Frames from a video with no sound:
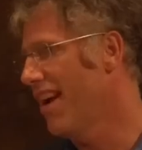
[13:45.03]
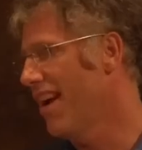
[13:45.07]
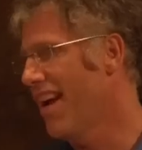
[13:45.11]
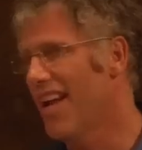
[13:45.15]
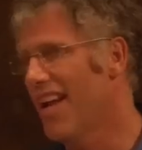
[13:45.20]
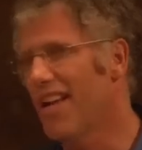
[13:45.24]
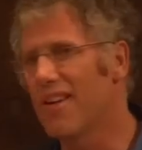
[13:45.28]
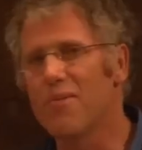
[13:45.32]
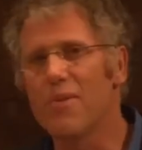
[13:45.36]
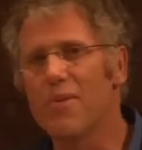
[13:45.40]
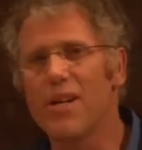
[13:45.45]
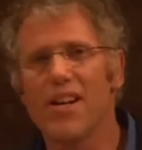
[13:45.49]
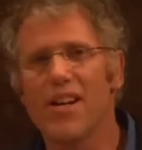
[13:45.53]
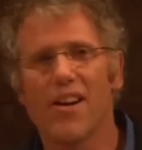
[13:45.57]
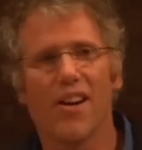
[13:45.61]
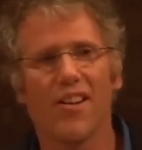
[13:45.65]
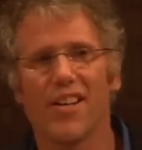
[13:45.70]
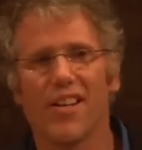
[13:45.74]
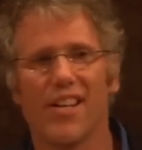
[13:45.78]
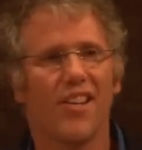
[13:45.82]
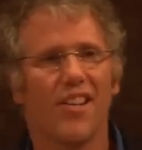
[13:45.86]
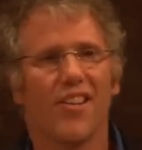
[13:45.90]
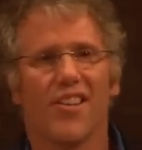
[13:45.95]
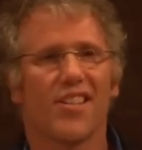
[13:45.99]
And we are
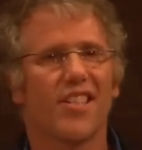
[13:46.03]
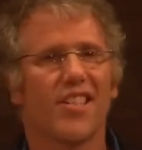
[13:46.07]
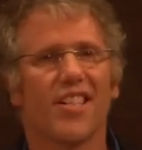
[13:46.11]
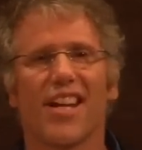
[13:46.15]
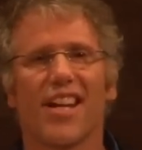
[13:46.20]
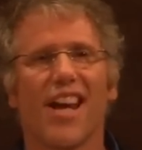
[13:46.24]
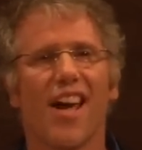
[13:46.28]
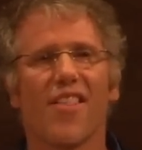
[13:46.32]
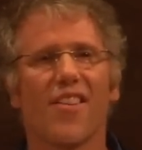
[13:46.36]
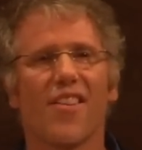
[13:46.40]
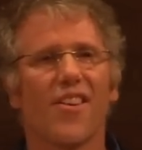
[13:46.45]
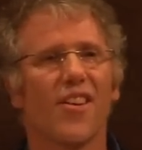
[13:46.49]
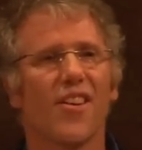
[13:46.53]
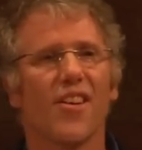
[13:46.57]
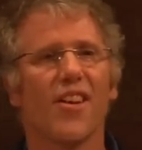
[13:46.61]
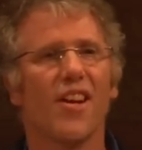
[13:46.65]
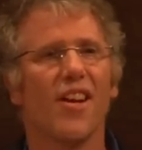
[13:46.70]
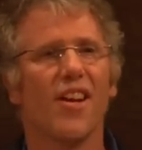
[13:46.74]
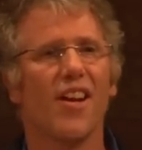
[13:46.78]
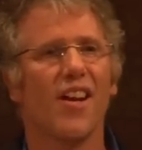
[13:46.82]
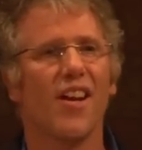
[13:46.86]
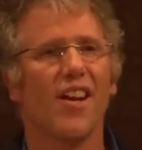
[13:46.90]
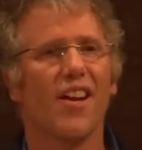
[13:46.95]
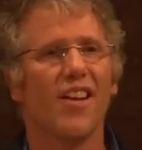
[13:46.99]
here together
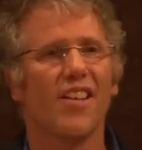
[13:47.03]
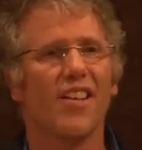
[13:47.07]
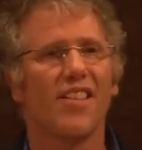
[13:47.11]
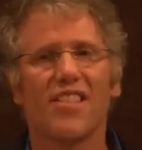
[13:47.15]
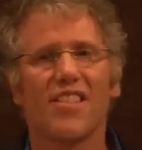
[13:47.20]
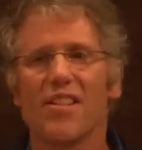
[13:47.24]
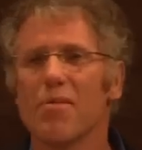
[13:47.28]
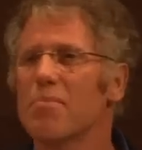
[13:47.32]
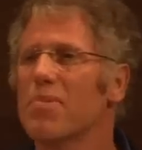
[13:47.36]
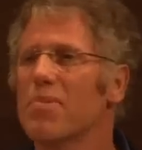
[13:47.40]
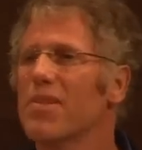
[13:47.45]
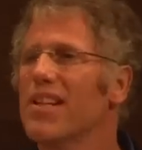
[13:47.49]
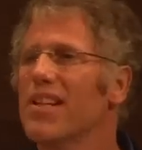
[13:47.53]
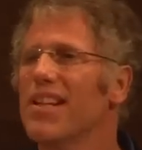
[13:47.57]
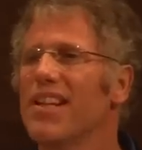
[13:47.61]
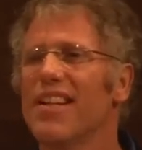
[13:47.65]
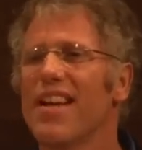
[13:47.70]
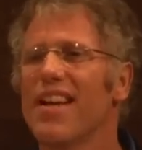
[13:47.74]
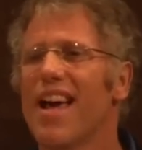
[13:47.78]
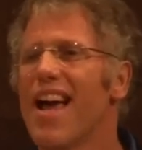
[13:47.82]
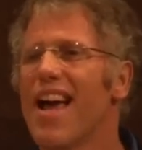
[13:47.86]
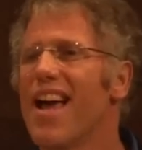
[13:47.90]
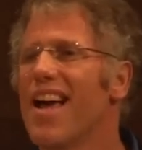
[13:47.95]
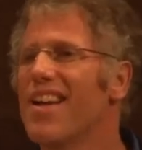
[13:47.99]

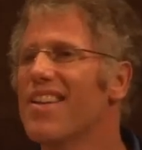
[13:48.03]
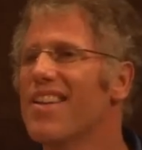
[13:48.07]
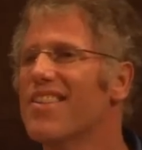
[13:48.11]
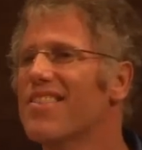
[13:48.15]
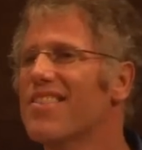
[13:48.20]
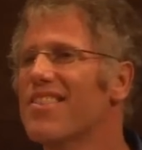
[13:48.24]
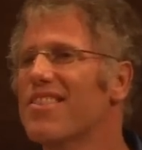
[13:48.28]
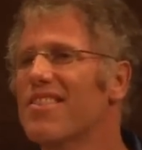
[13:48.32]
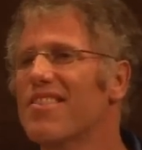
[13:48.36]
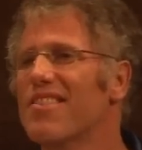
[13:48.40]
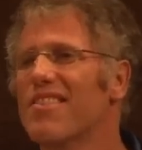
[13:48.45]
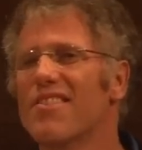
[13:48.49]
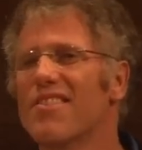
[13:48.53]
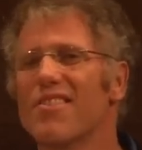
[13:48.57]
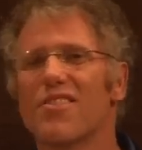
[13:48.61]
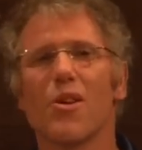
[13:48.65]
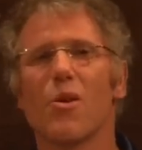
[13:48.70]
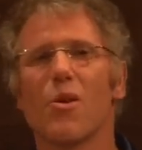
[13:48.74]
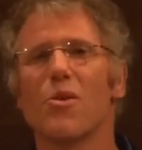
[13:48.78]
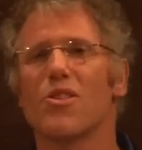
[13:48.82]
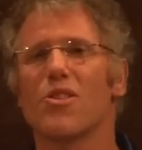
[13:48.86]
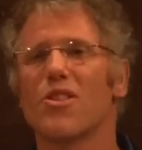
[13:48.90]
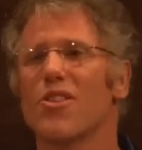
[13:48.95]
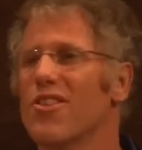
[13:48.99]
simply as
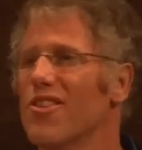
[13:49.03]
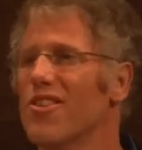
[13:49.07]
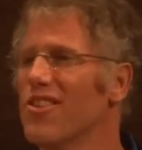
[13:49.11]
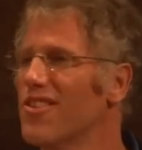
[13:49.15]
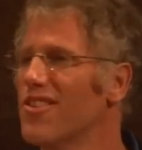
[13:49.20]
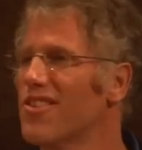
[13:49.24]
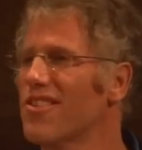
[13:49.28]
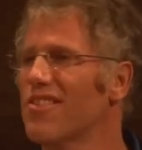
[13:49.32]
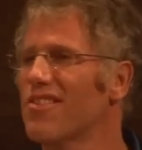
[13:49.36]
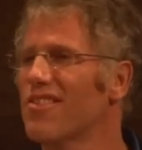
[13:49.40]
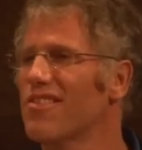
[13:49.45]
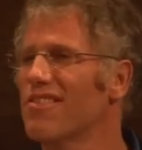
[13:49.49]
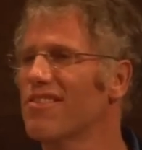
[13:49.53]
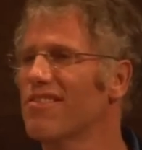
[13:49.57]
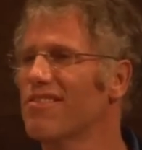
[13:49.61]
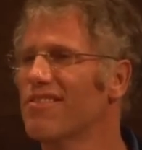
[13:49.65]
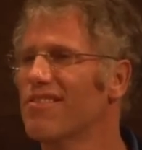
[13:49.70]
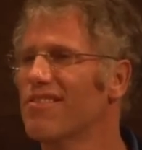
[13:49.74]
sojourners,